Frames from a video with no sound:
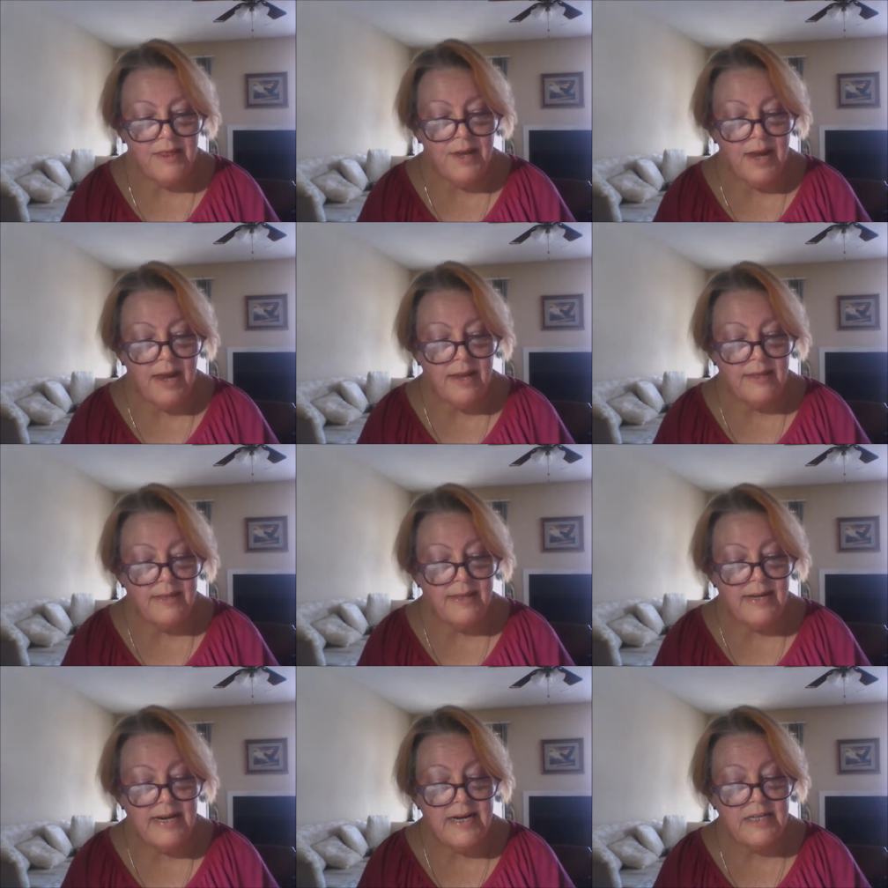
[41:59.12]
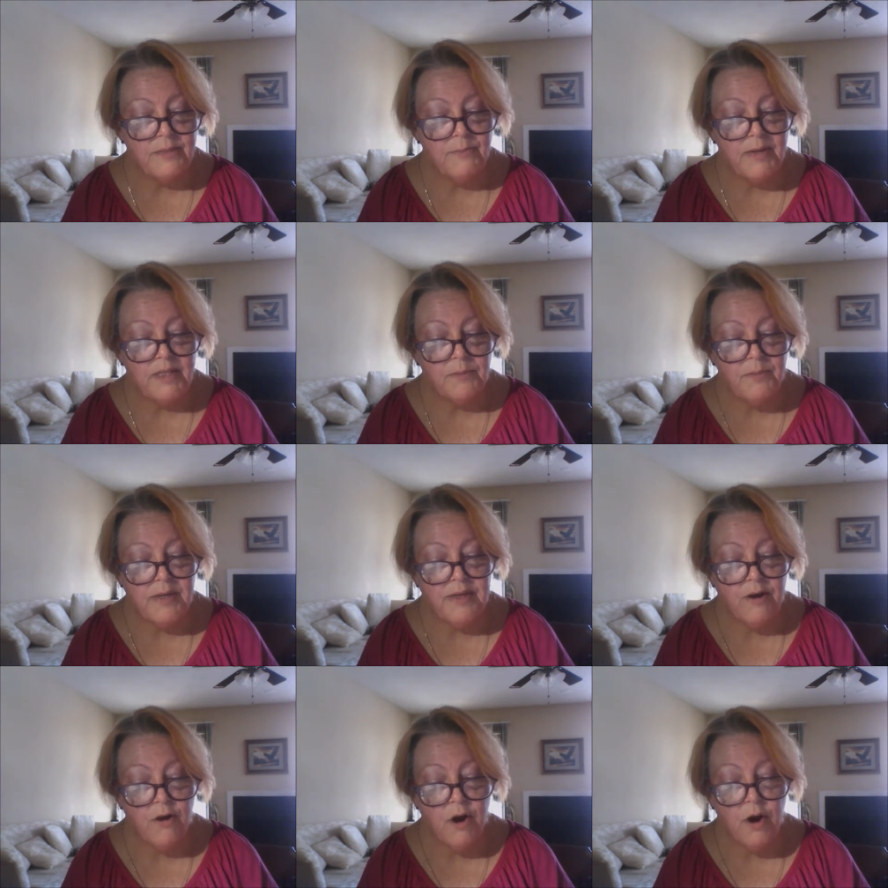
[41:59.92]
Then, these must
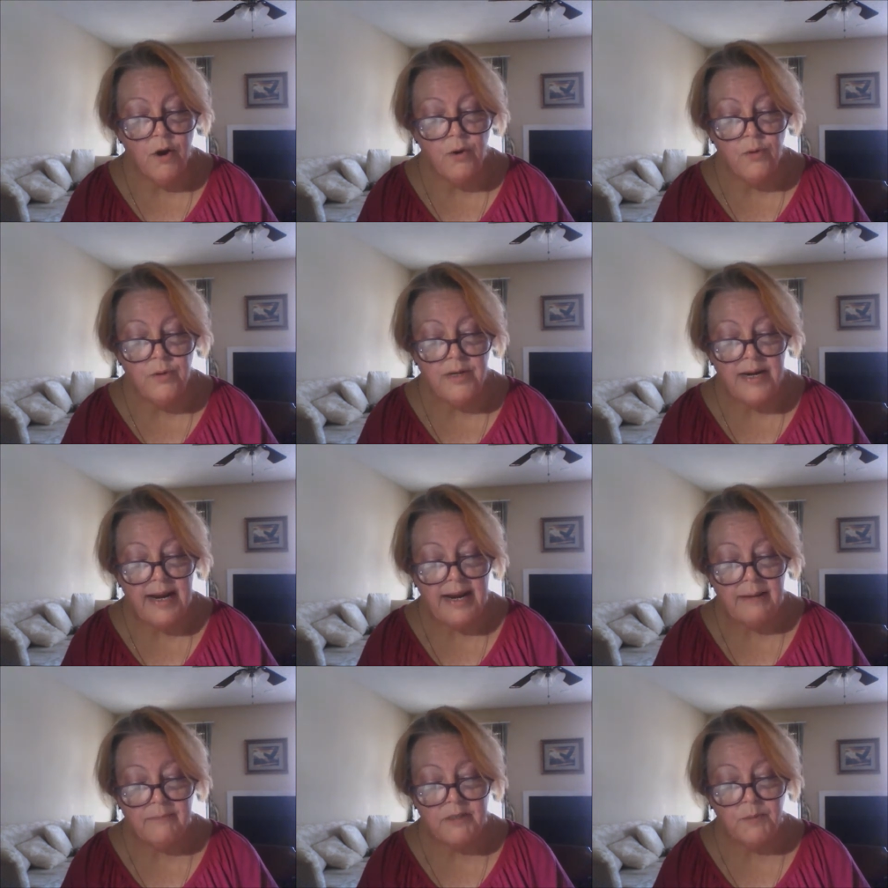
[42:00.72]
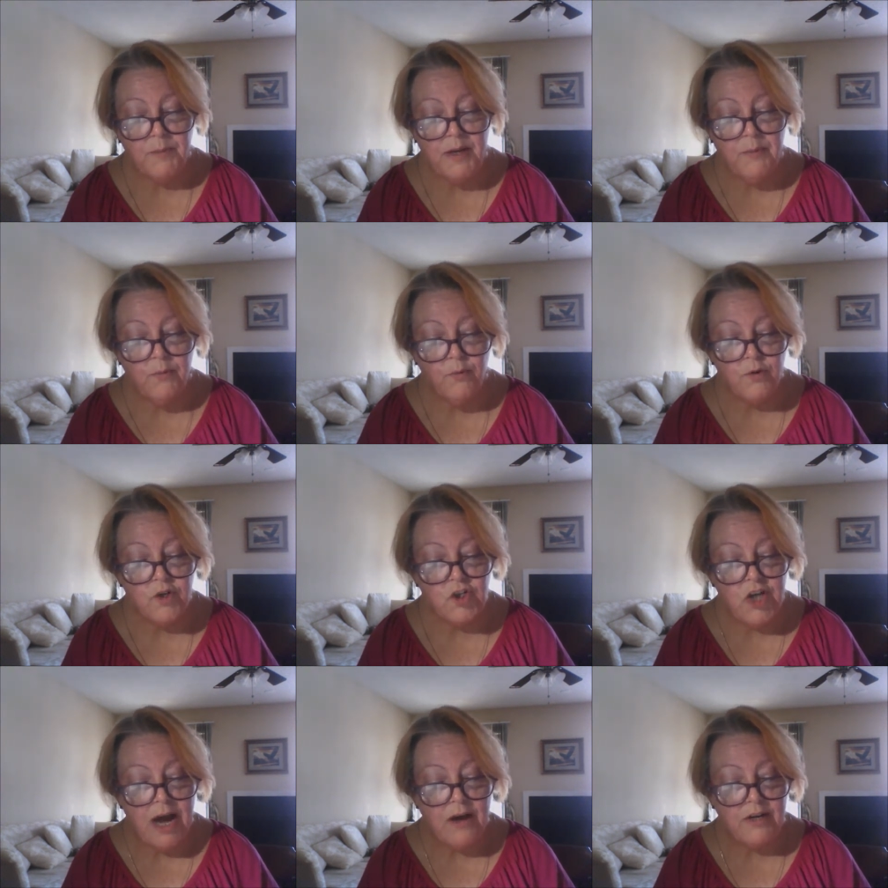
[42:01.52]
be their own names, people were
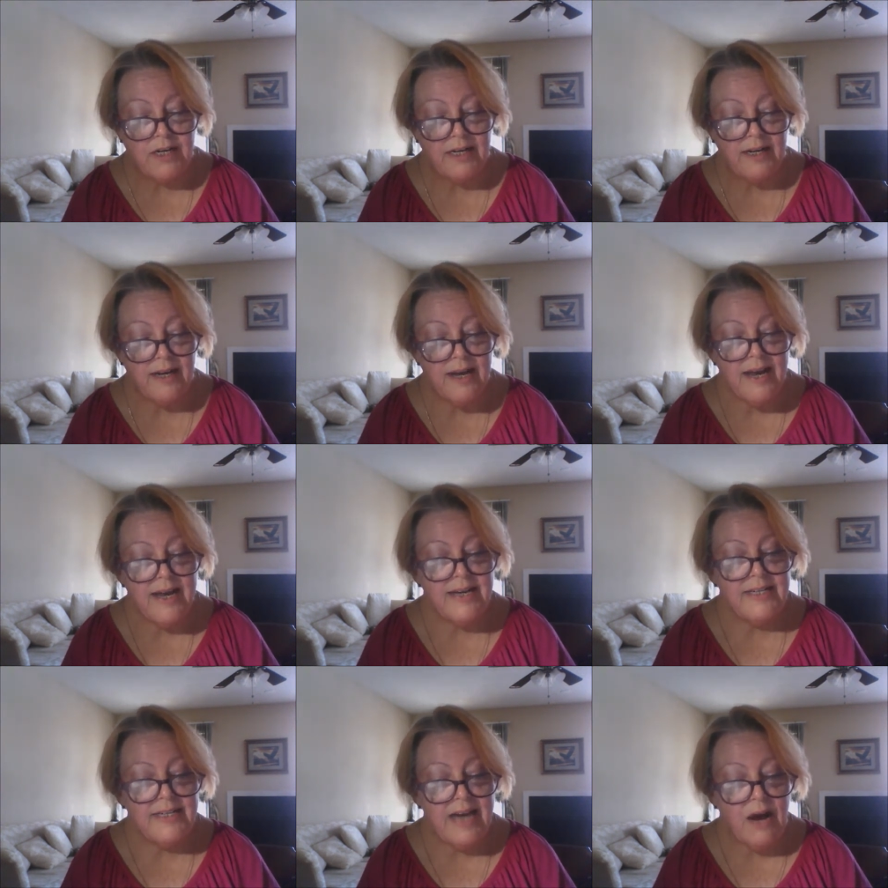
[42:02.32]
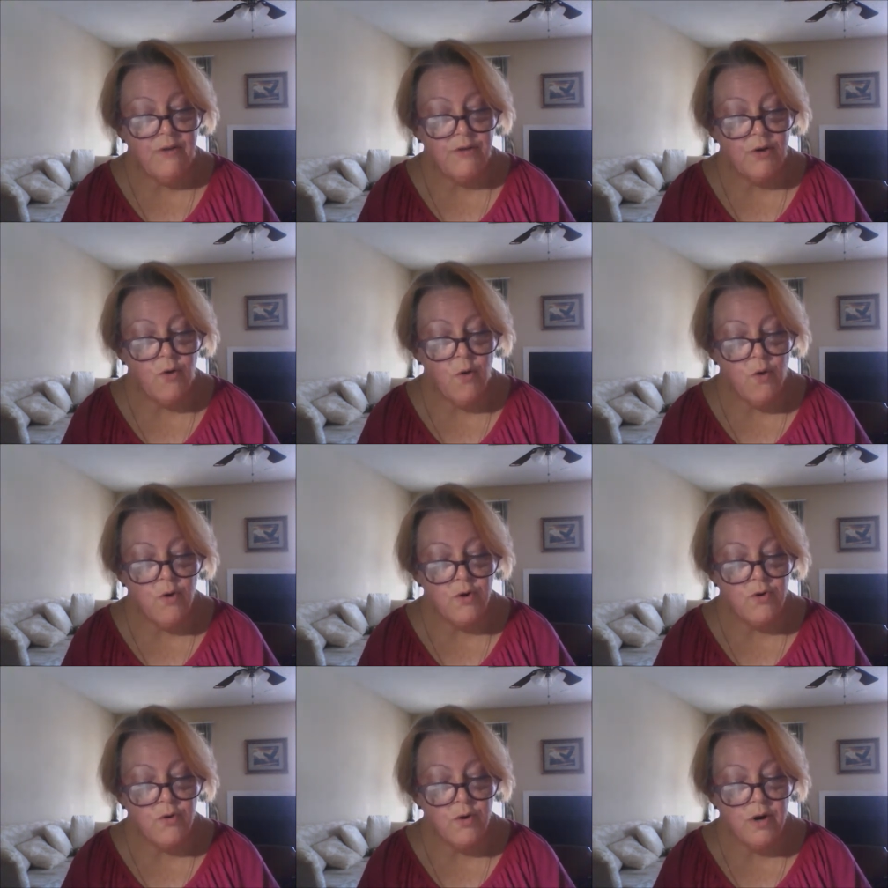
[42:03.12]
shouting down the
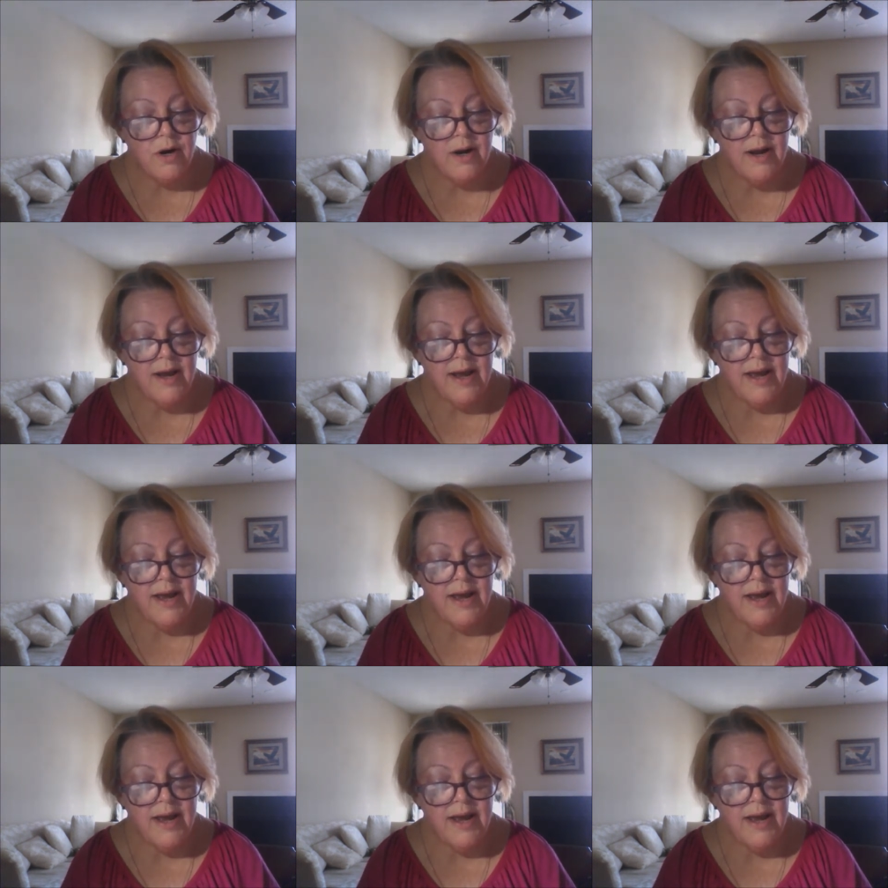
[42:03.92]
corridor.